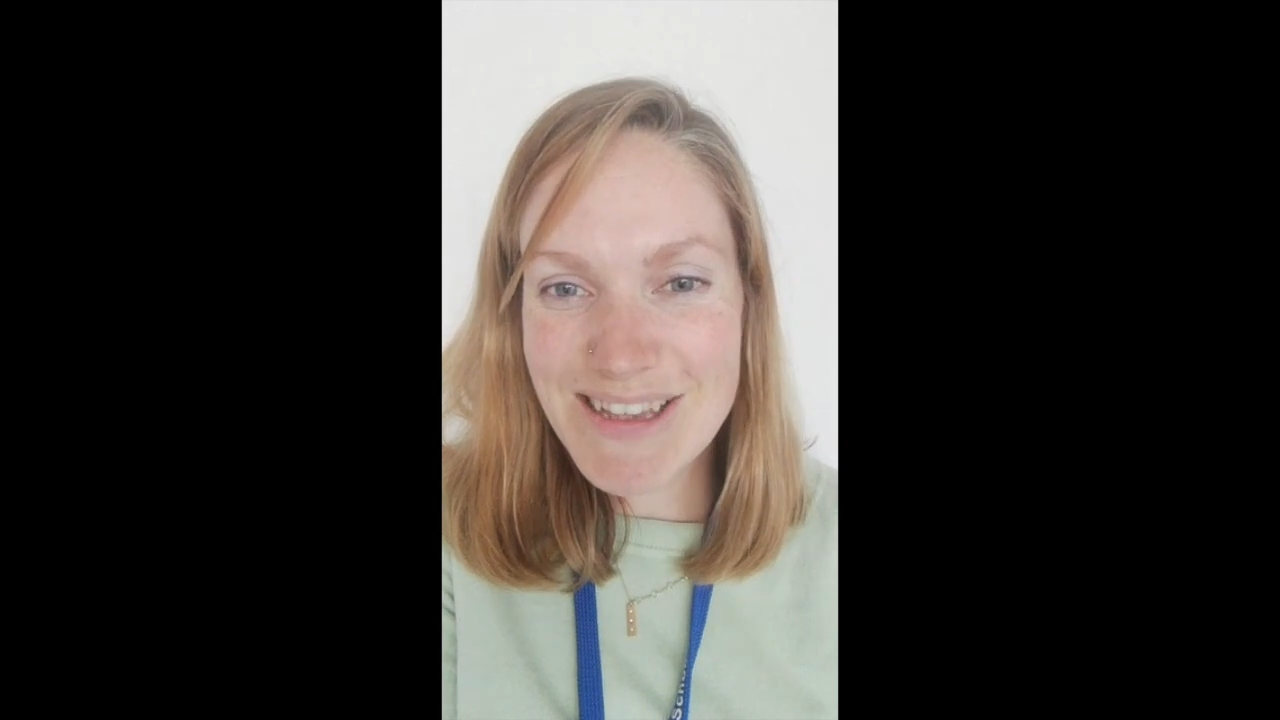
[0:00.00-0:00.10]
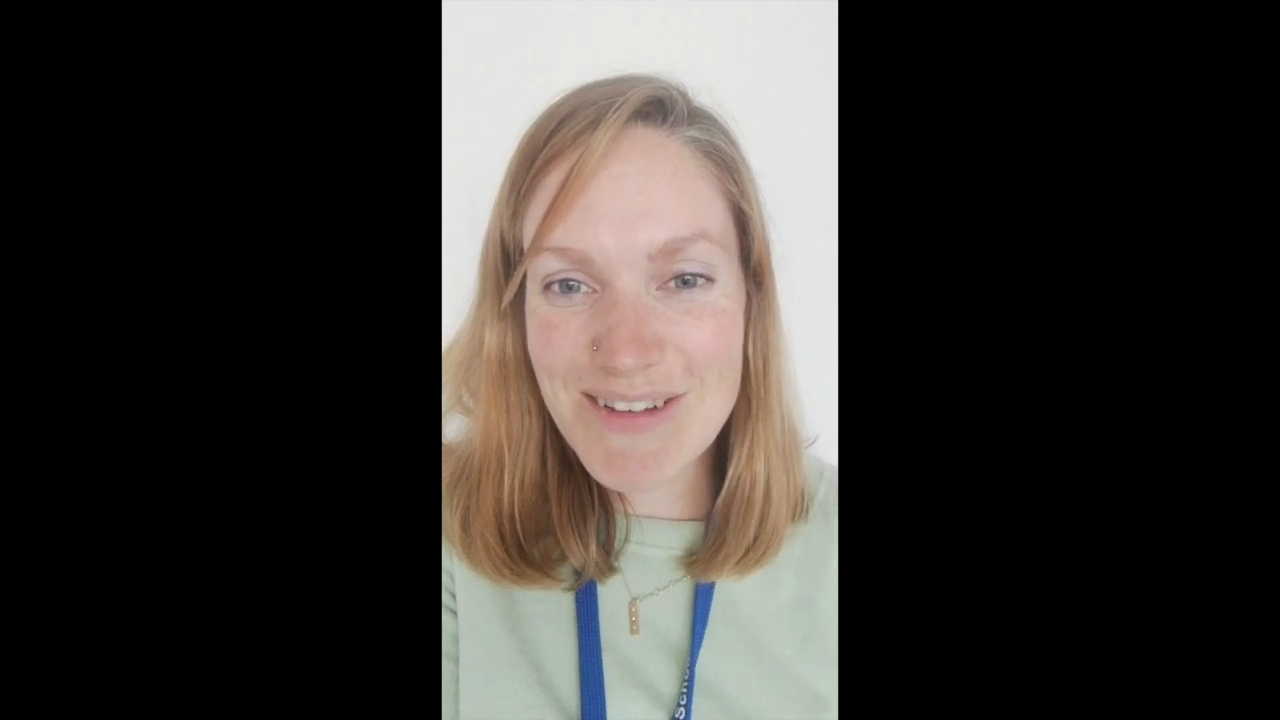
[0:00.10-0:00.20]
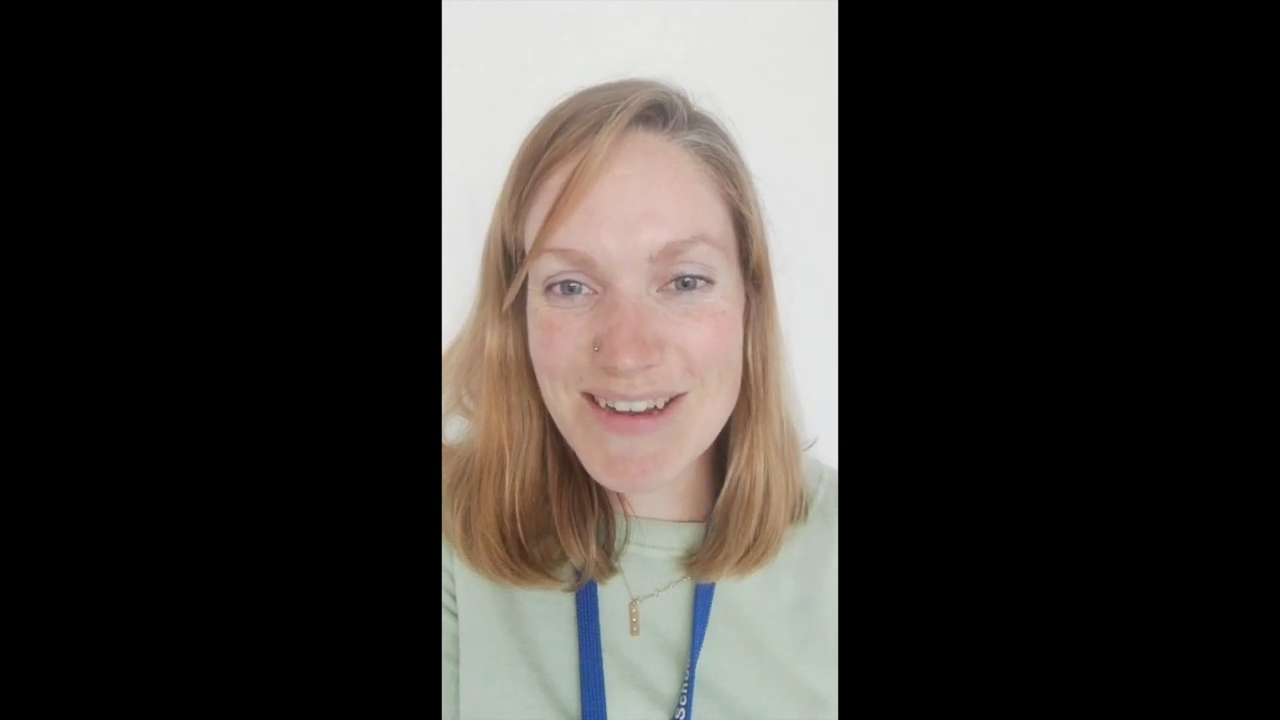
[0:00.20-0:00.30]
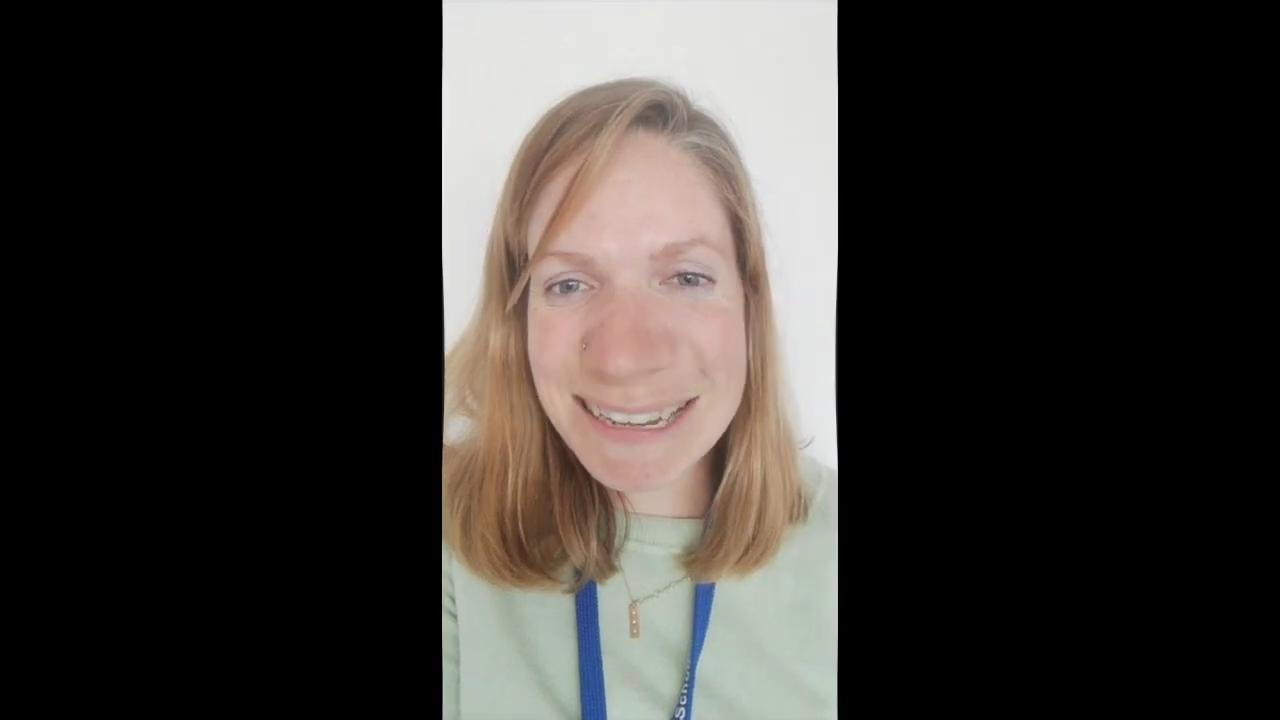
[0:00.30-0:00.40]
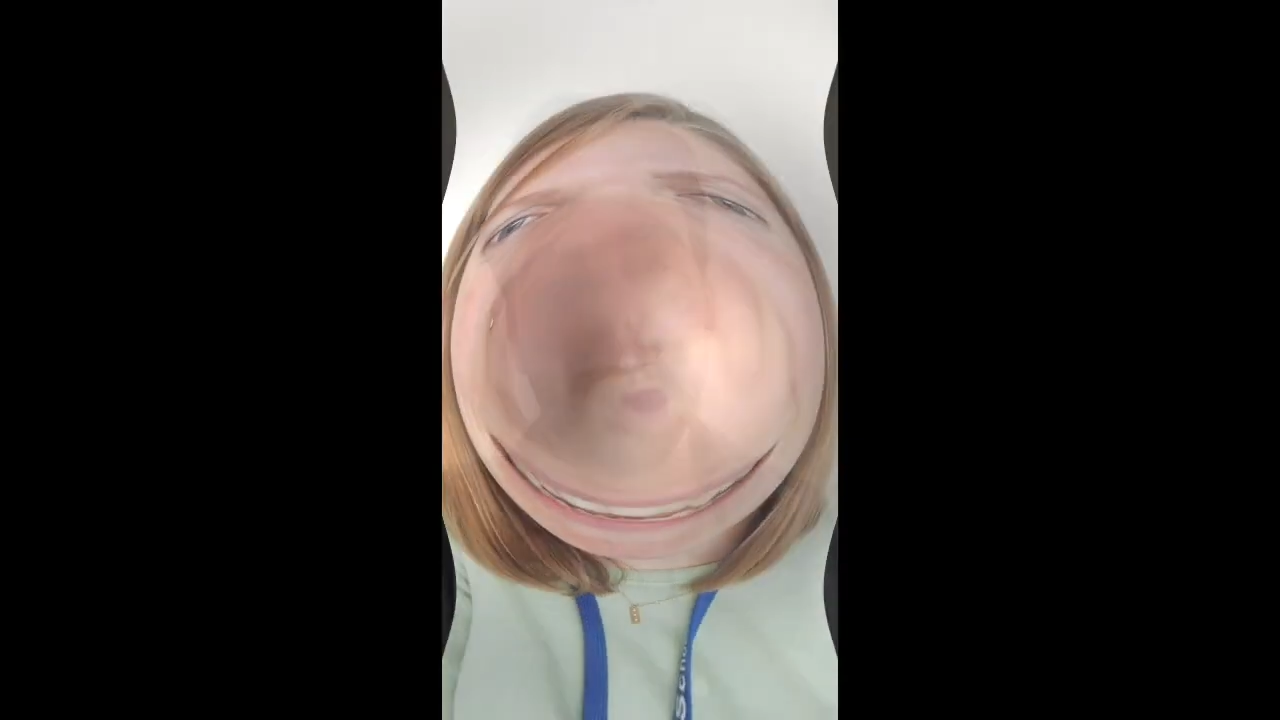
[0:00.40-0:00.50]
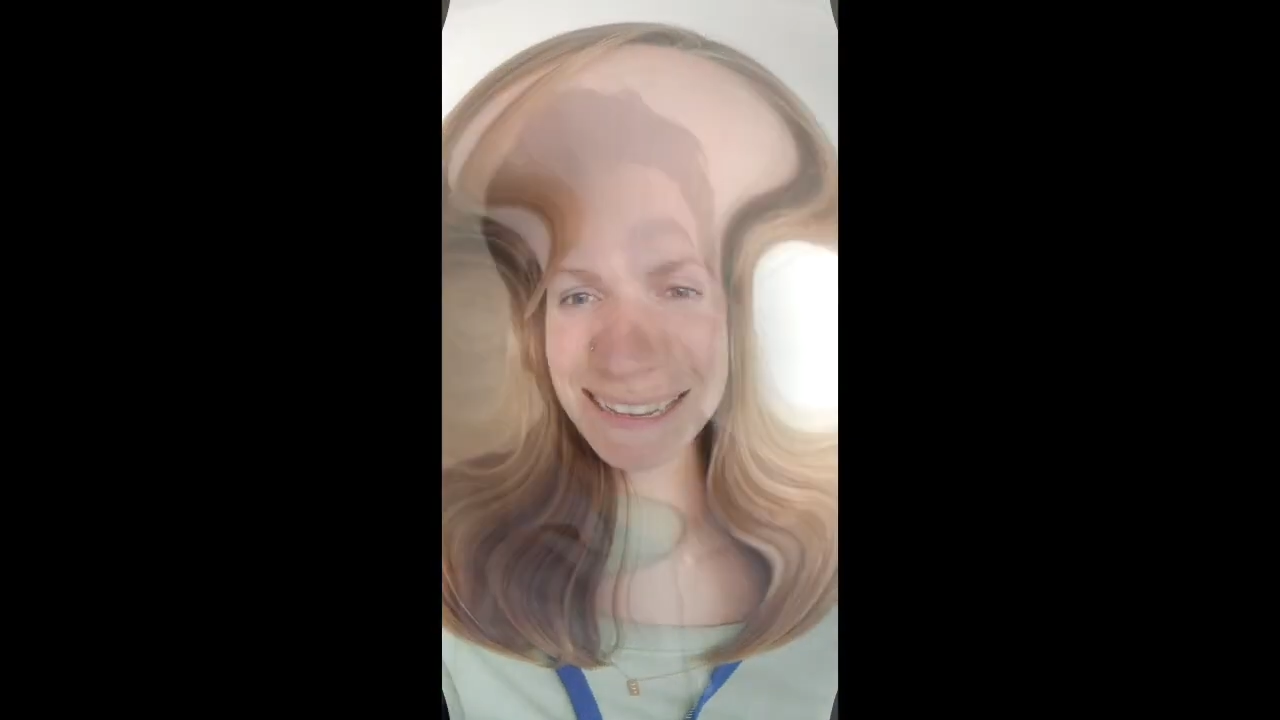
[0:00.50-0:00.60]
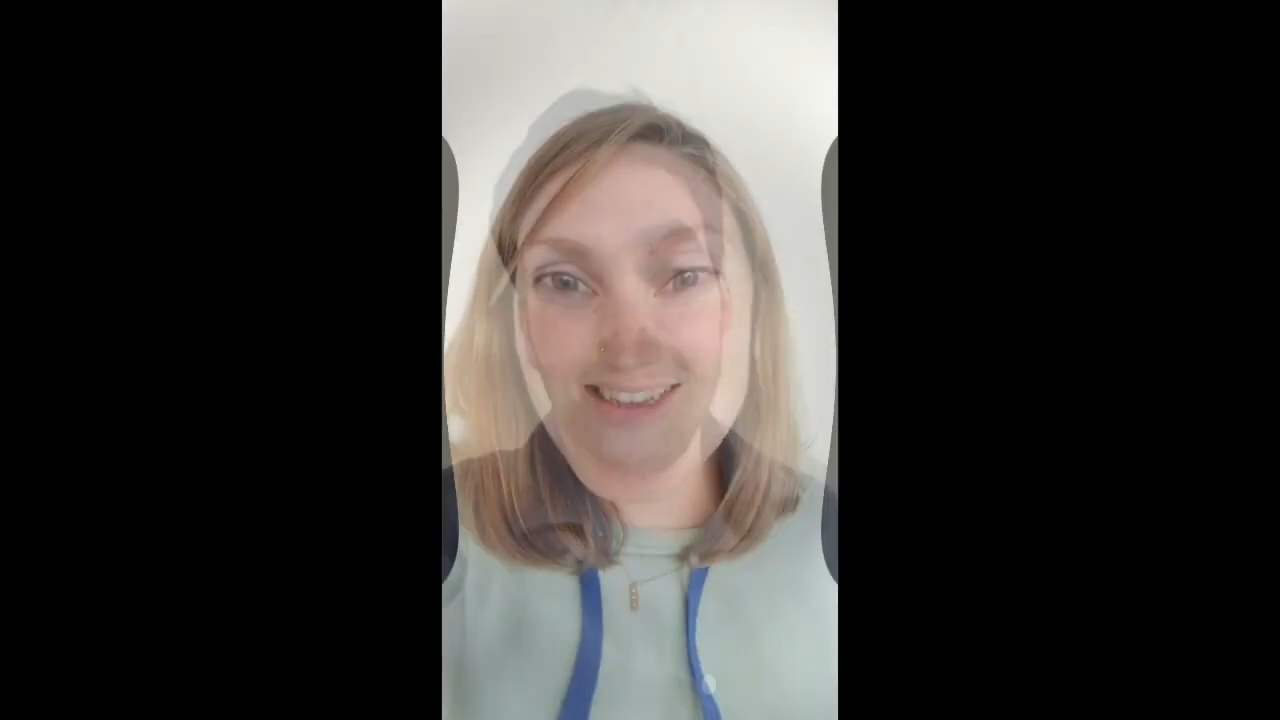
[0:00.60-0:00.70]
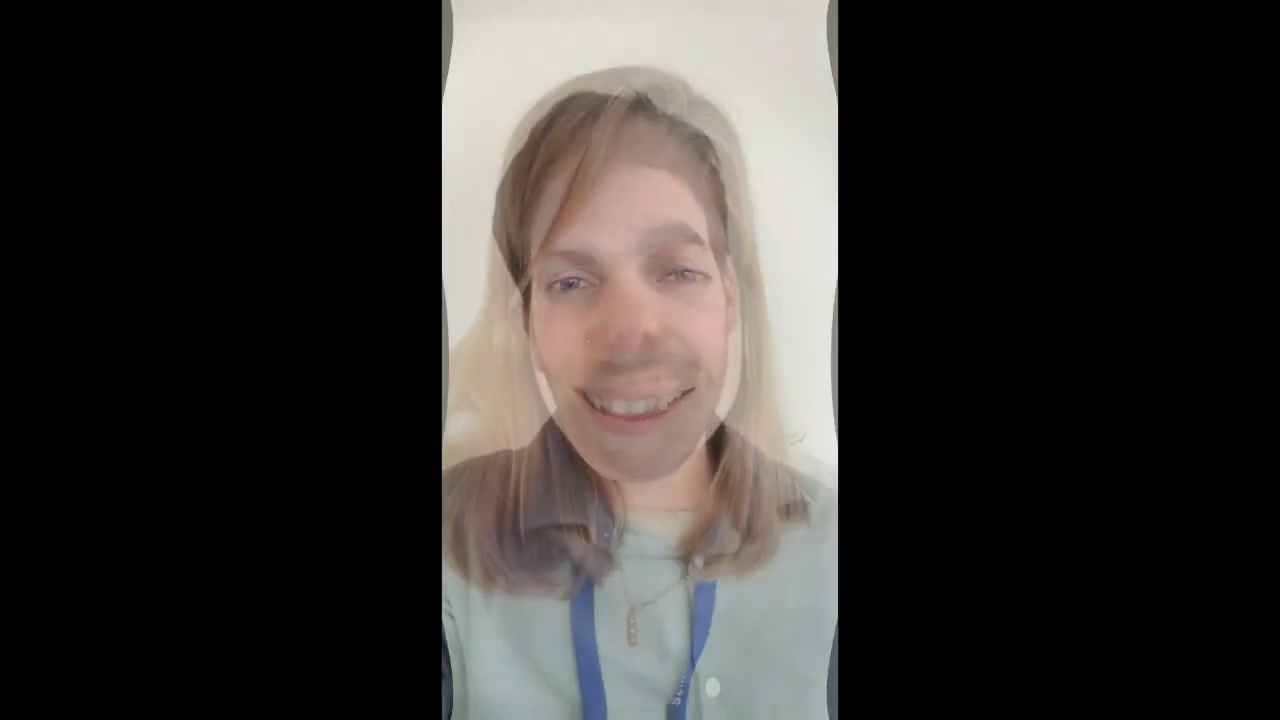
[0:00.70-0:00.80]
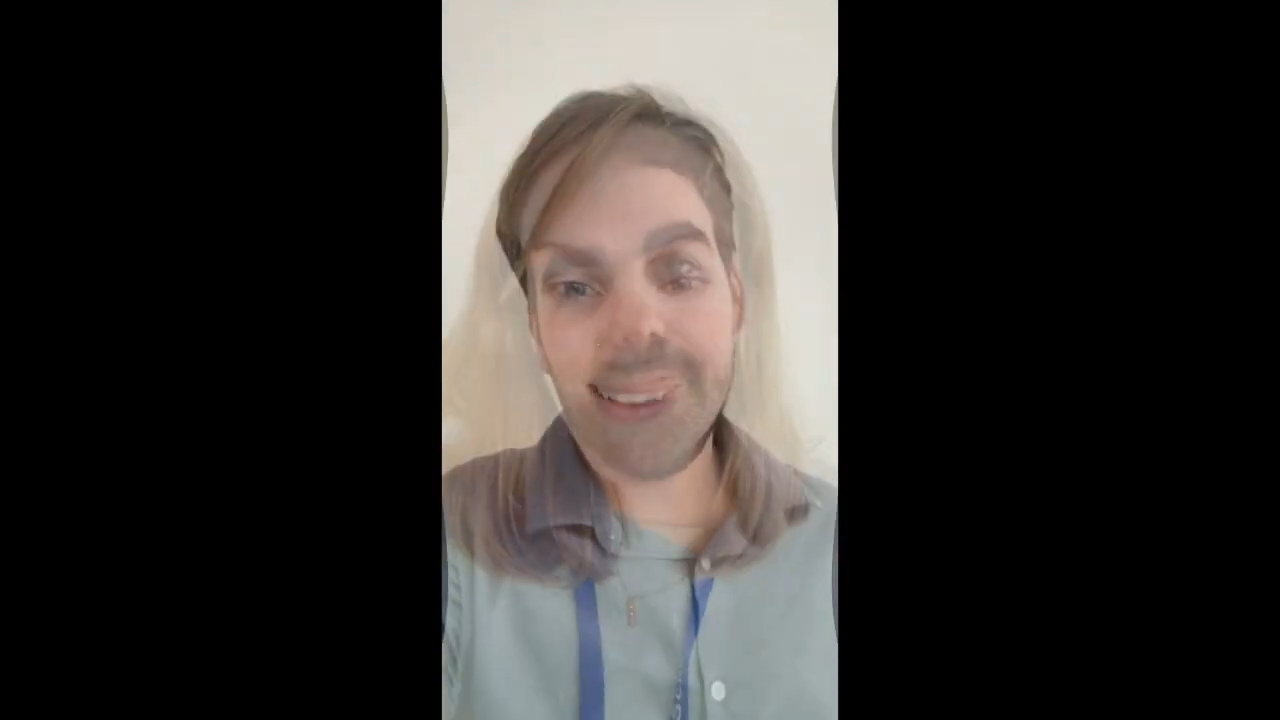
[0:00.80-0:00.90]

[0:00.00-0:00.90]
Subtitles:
Congratulations,